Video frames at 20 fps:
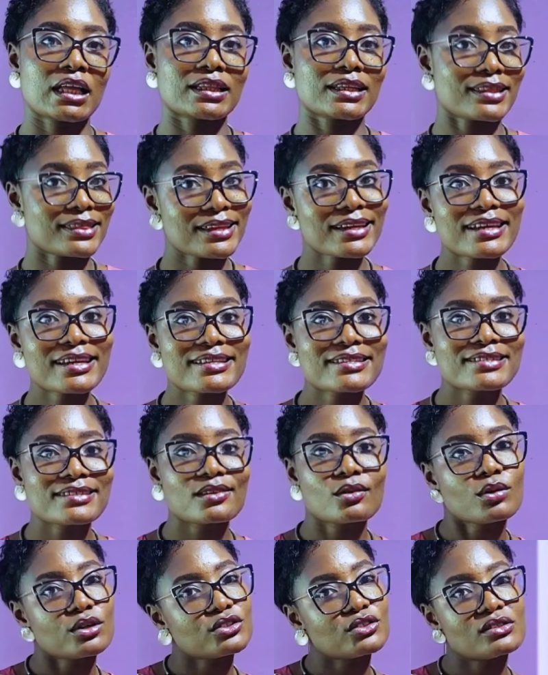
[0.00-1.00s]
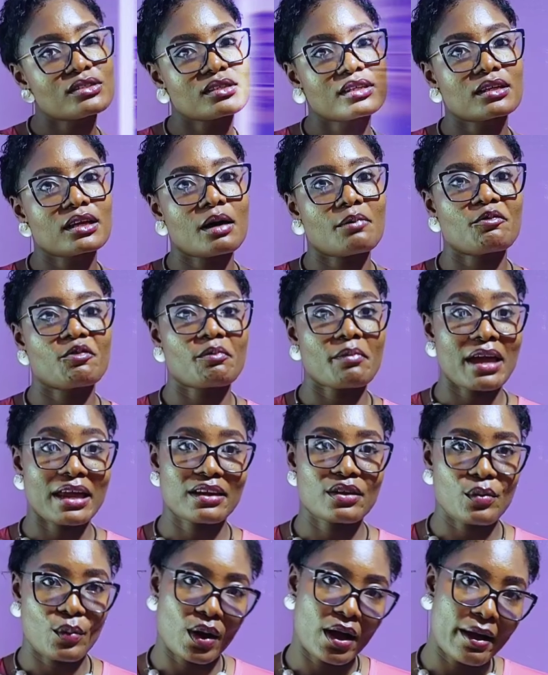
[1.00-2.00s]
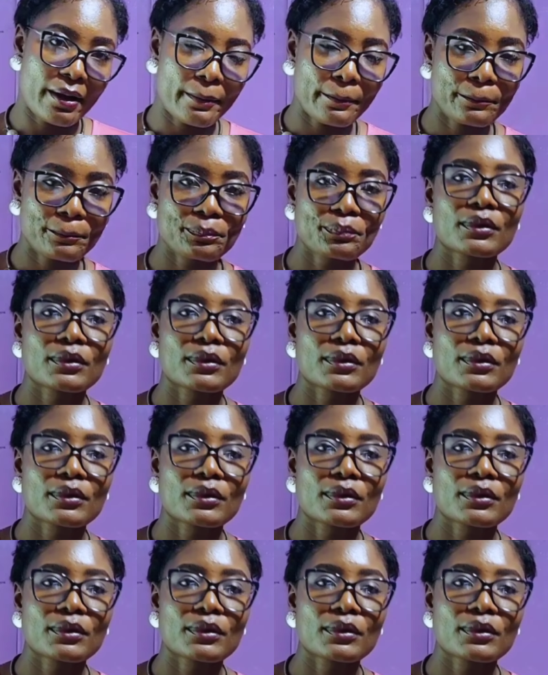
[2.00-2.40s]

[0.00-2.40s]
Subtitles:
the thing is the questions can come from anywhere.